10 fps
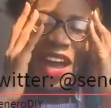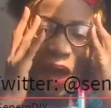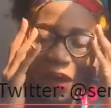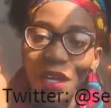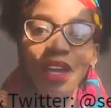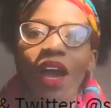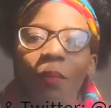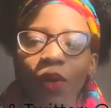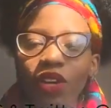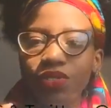Okay,
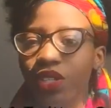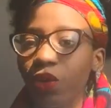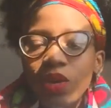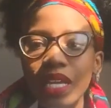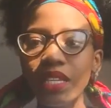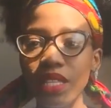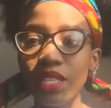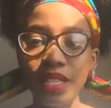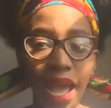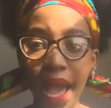but if you don't want
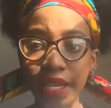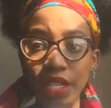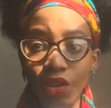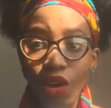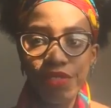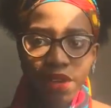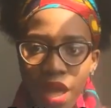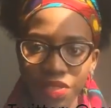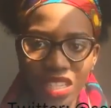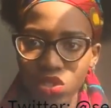anything hanging off,
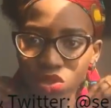that's